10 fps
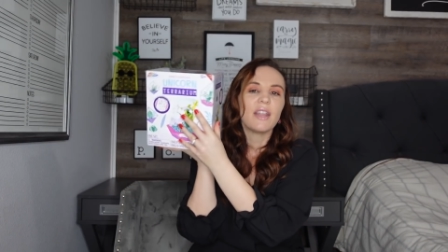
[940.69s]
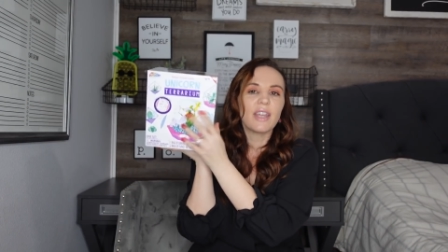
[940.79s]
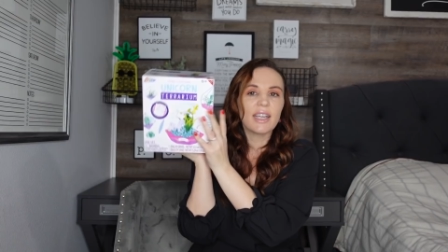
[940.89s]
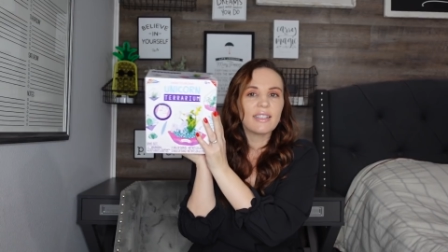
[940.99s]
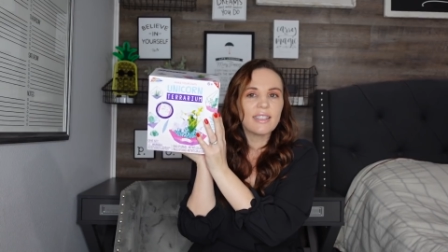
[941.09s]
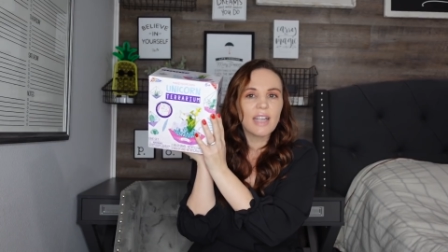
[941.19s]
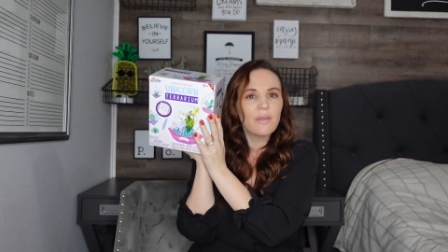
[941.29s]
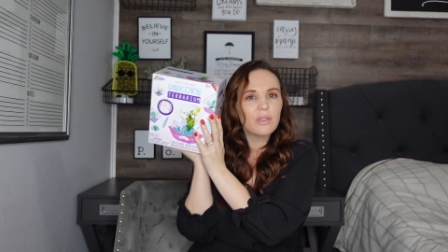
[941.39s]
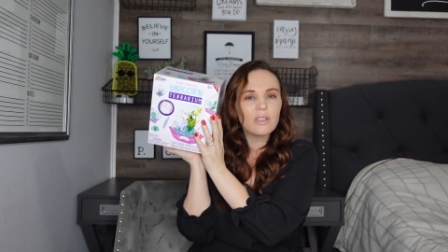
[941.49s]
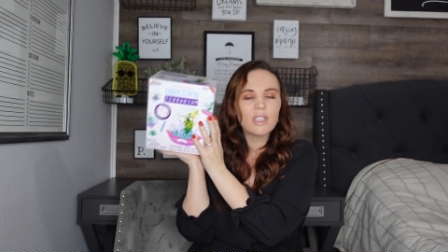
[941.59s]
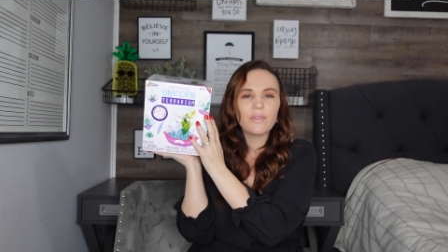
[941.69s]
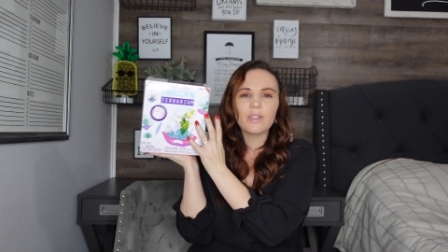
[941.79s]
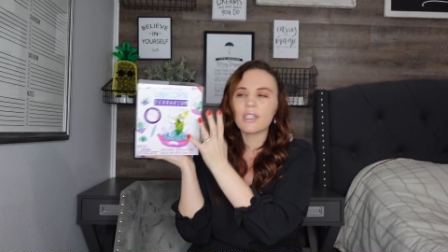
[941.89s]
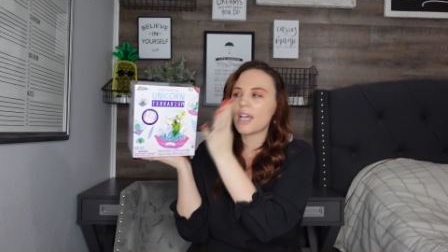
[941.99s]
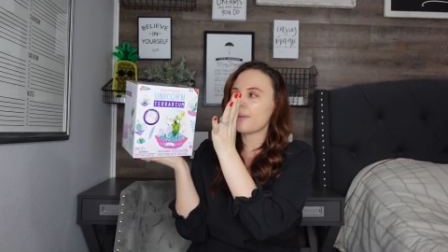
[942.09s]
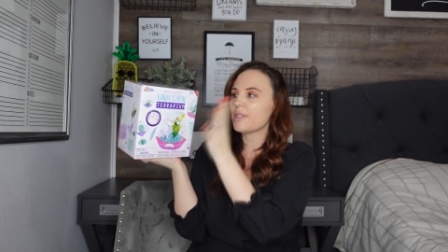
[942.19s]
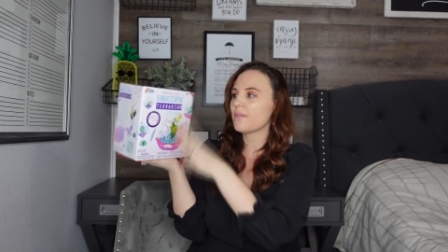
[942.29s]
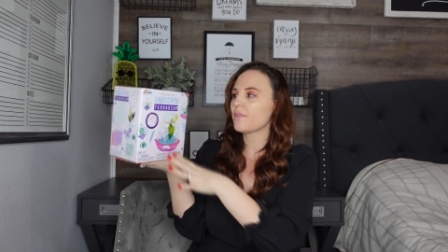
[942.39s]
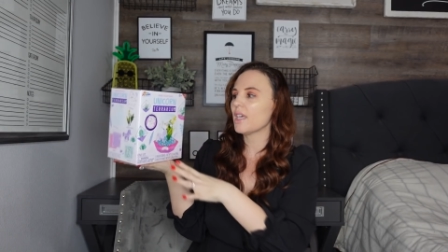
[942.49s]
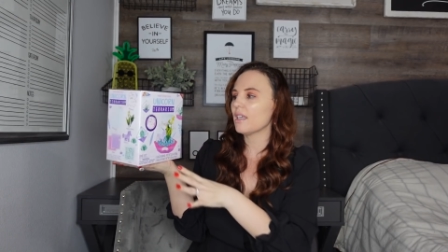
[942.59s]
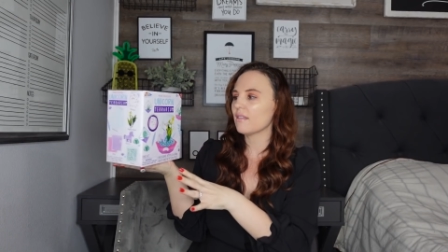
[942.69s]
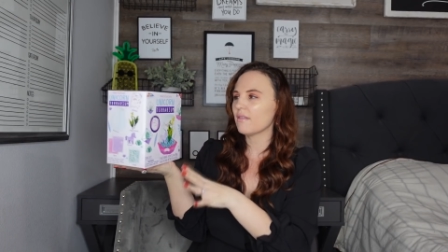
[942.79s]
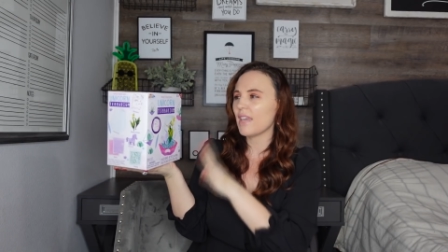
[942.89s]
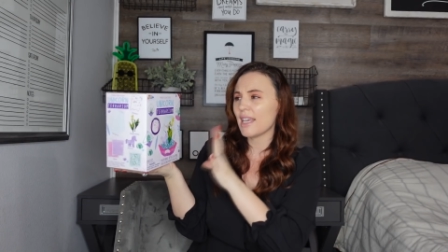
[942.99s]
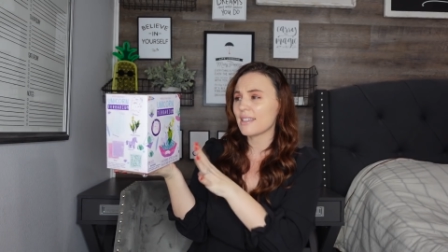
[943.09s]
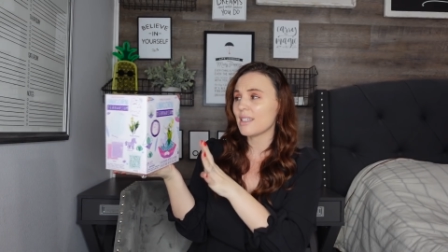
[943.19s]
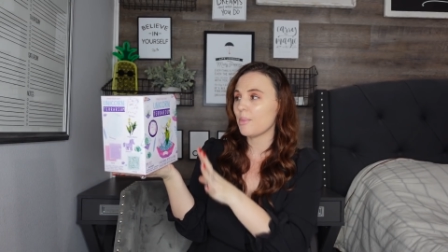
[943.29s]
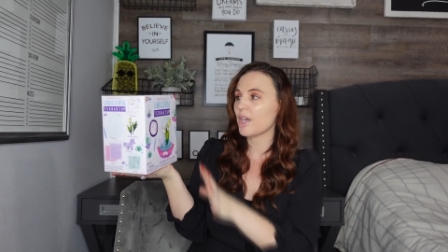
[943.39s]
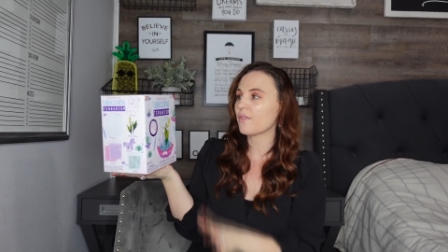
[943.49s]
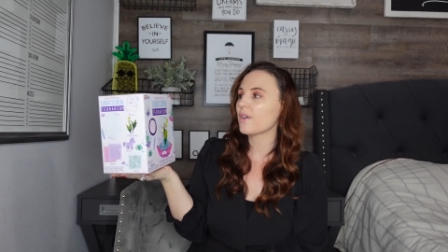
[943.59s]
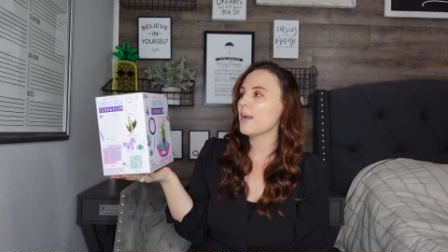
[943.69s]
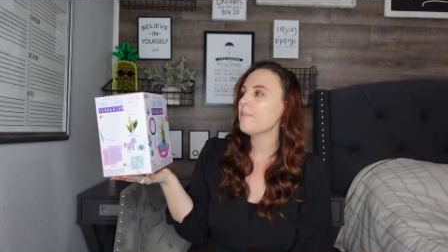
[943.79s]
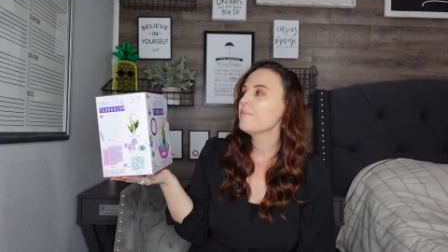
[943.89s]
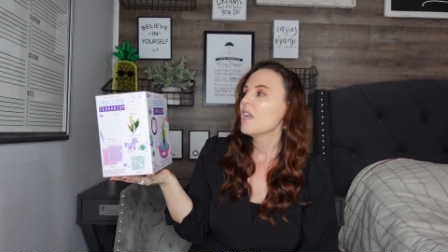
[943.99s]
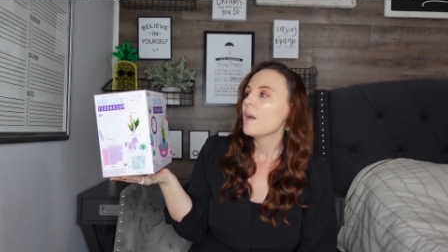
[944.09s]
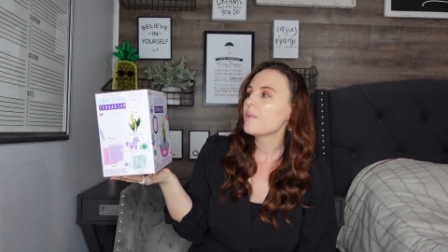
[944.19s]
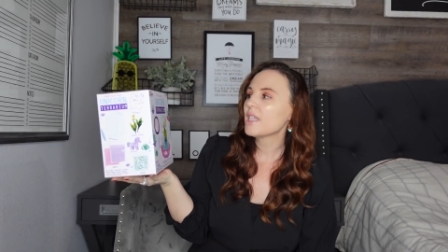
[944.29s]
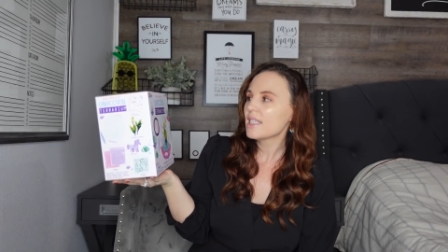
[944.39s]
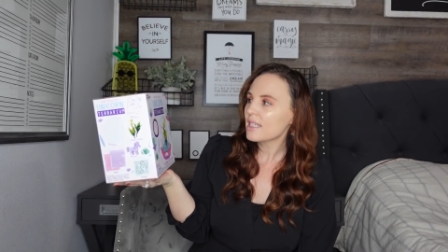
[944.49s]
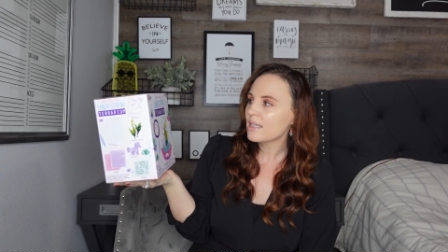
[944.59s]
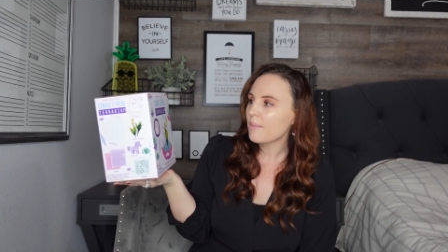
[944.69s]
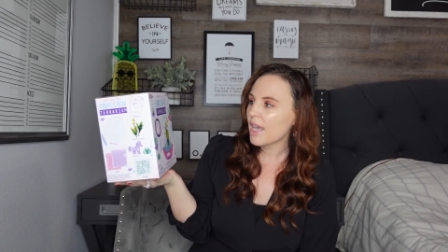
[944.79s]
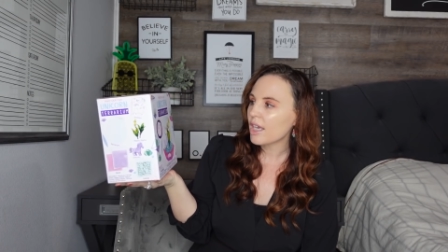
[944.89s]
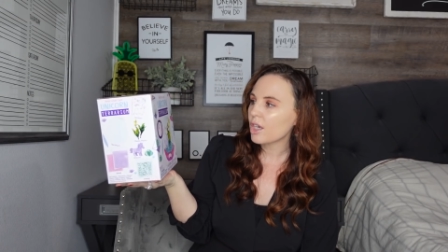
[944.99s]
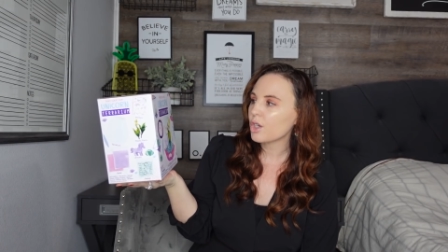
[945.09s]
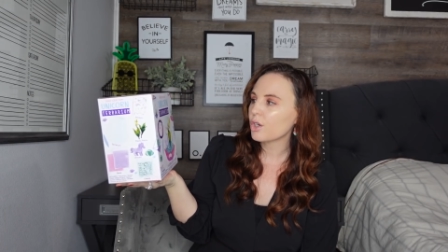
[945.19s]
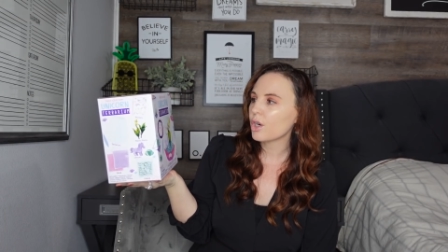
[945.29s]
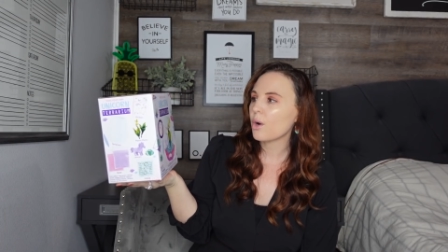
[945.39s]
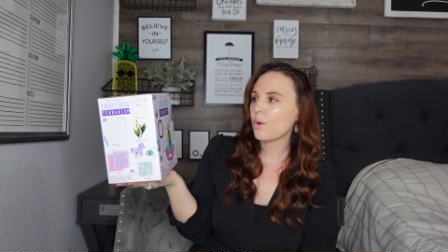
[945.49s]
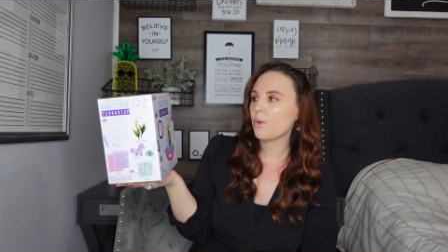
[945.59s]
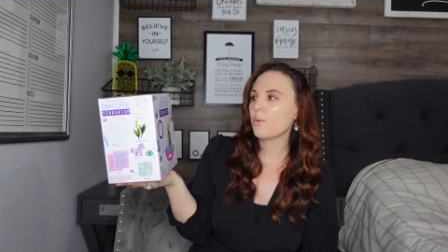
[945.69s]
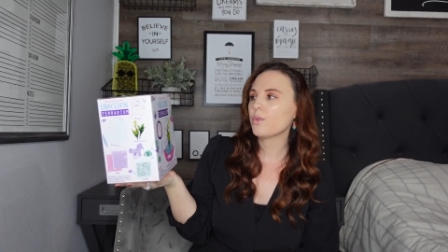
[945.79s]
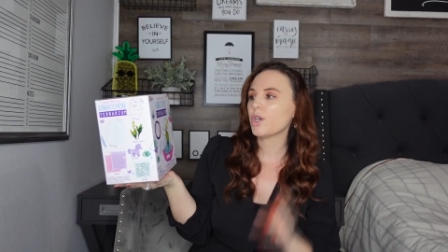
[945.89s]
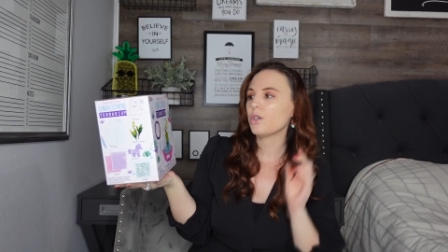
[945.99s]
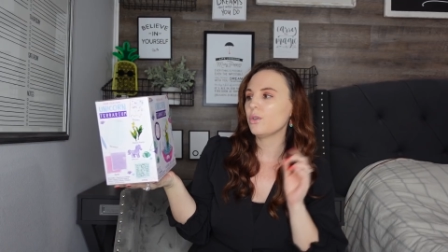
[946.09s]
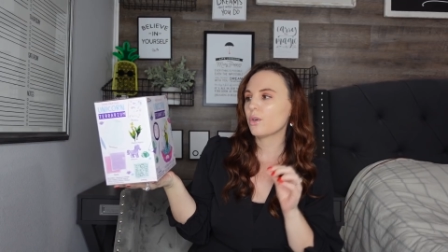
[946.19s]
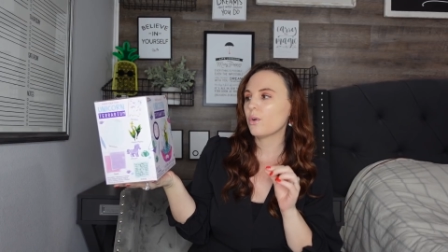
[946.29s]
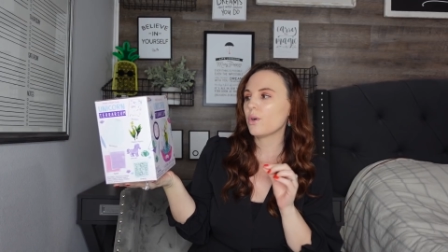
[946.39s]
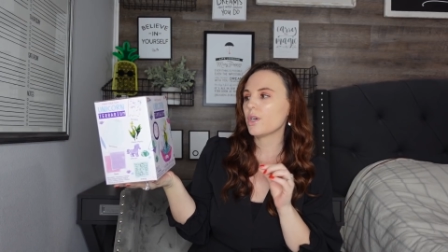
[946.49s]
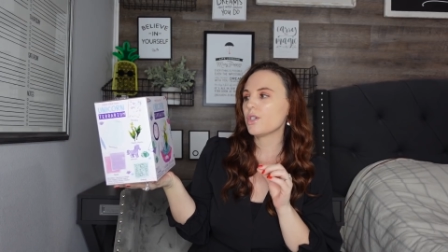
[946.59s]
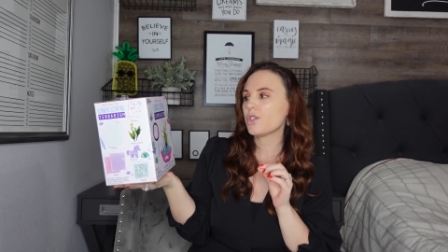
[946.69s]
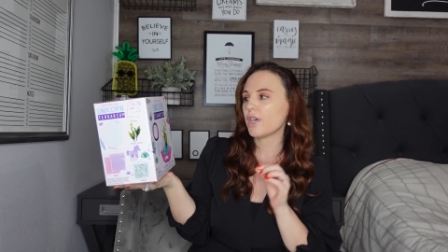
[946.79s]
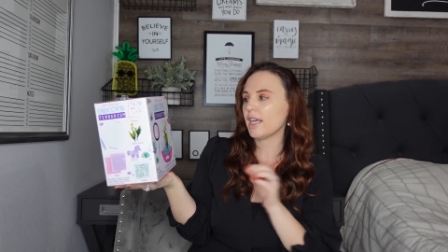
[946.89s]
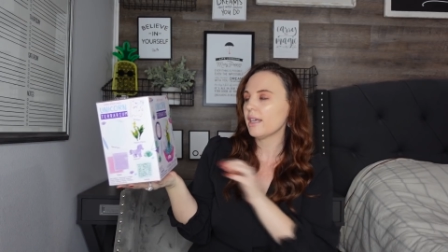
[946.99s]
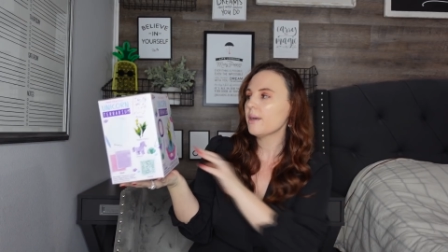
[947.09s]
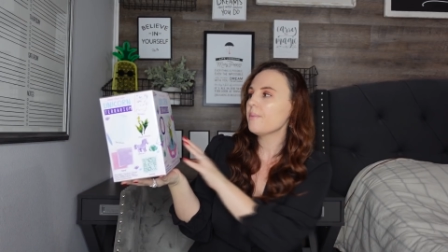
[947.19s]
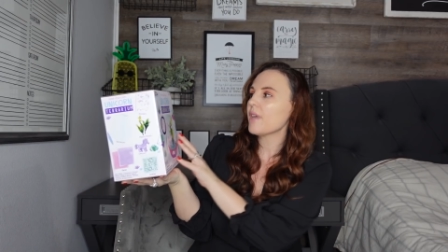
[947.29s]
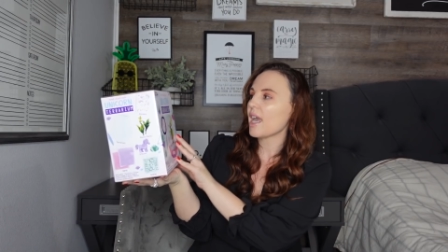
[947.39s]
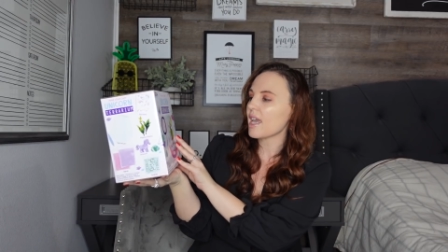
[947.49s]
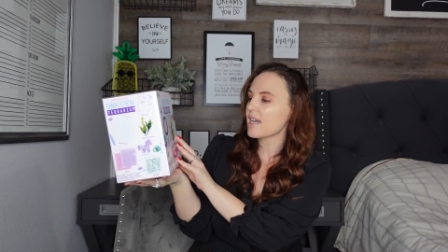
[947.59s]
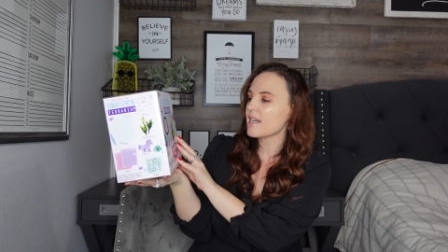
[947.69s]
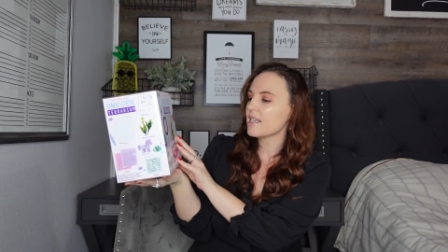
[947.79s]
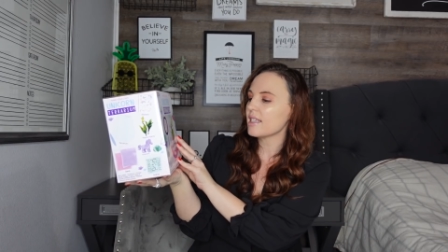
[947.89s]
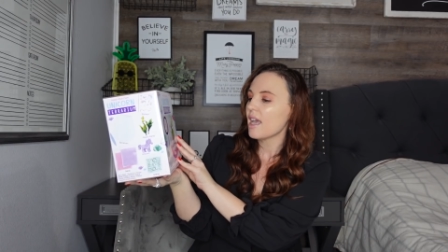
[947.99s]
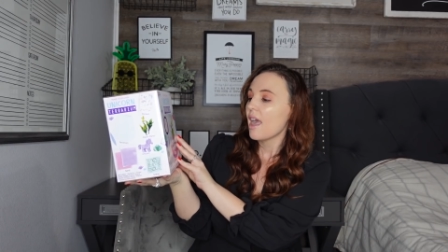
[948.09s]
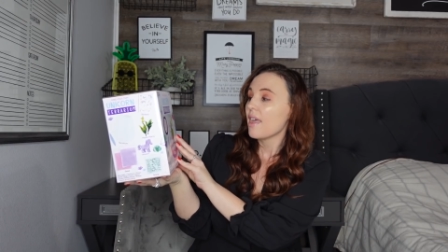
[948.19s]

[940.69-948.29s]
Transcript: They had several different types of things to pick from, but this is make your own unicorn cranium, and